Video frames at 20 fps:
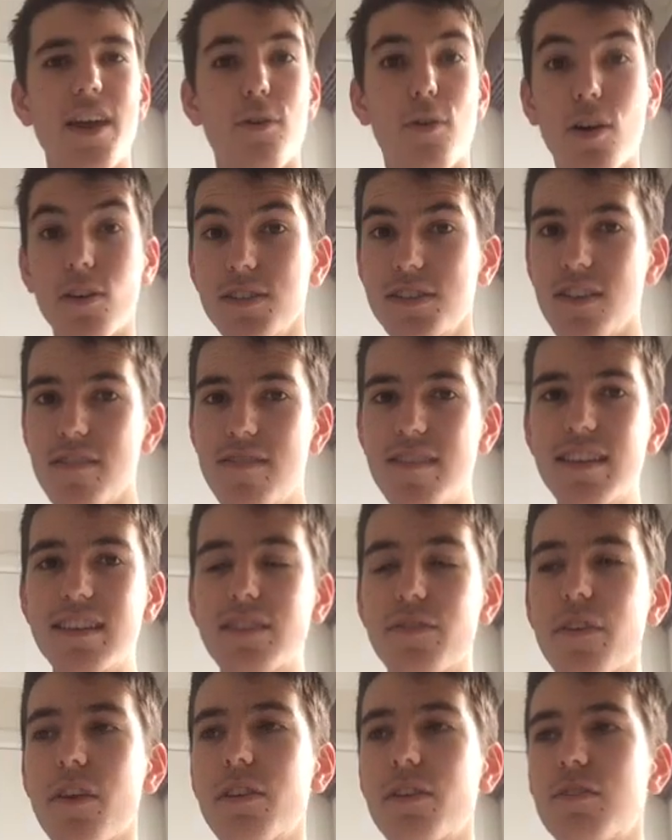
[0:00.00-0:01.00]
who I also think is a
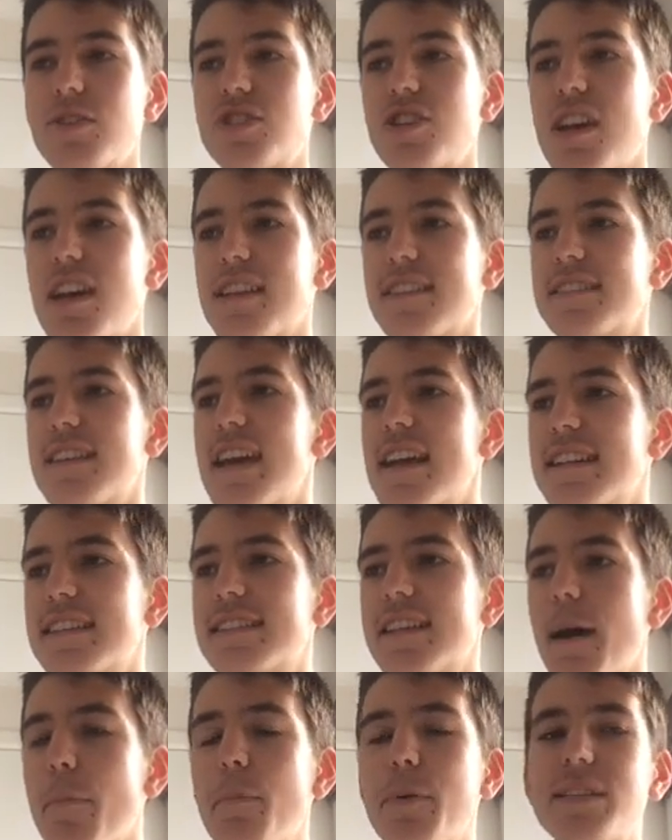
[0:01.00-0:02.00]
very good chance.
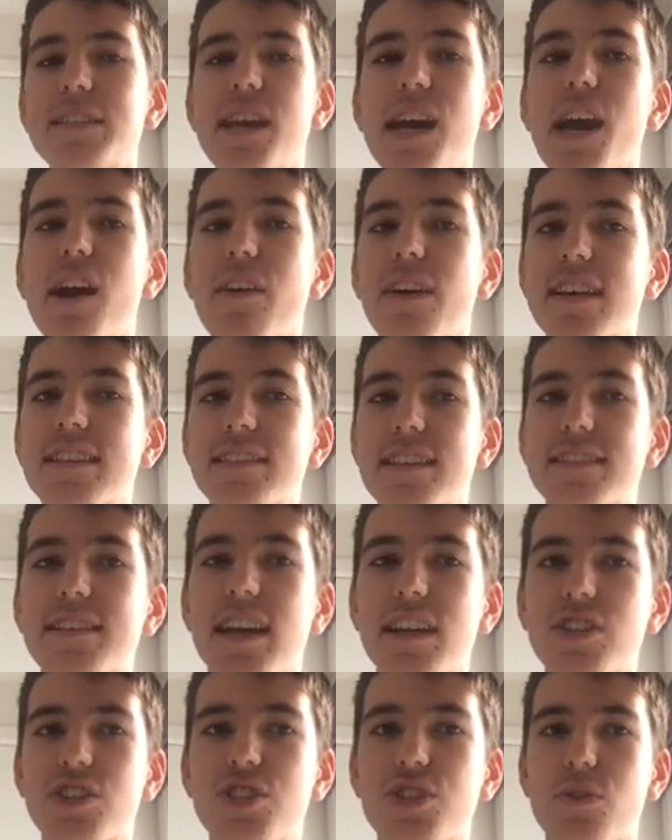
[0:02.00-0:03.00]
Zapateo, I reckon, is a
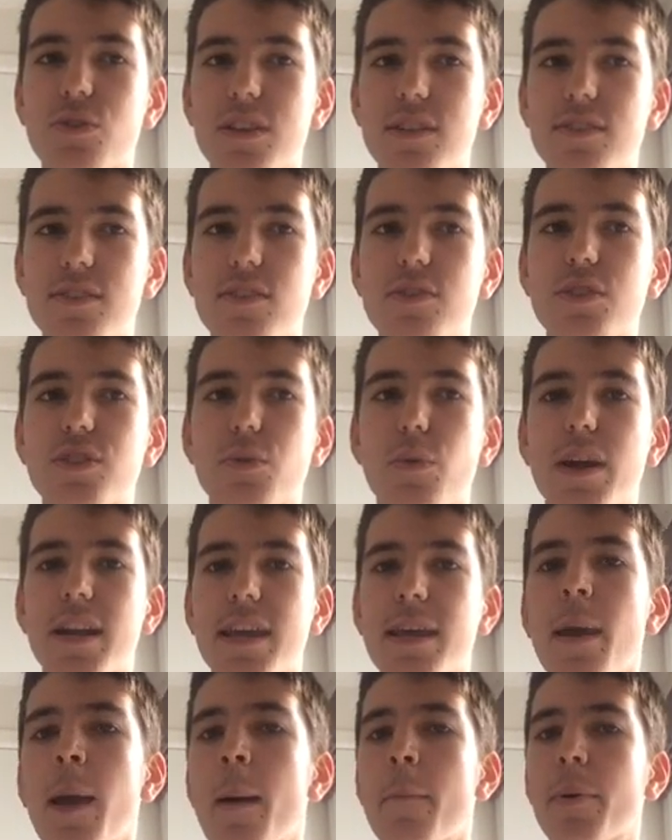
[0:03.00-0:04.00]
touch short at
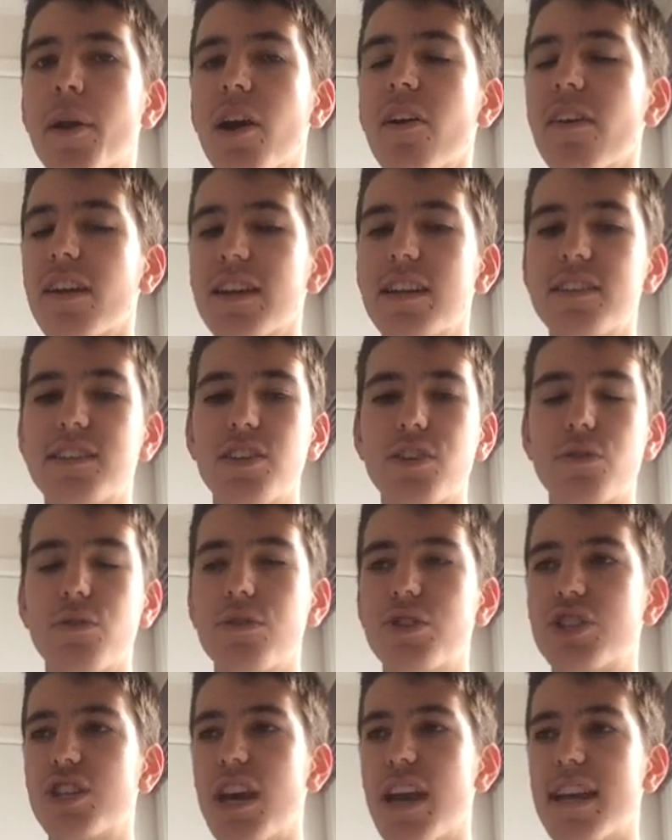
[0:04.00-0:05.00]
$2.20, but I reckon it's a
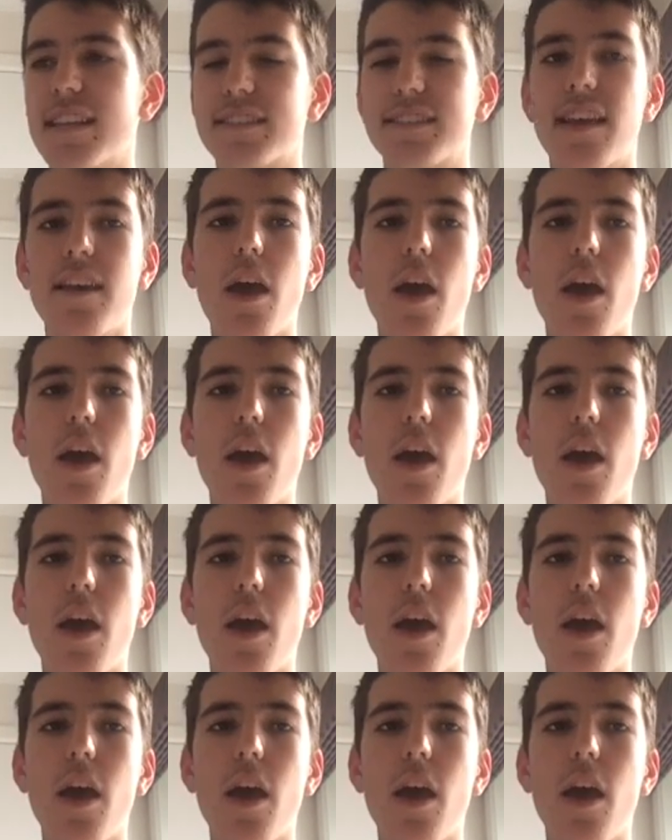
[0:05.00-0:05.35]
good chance.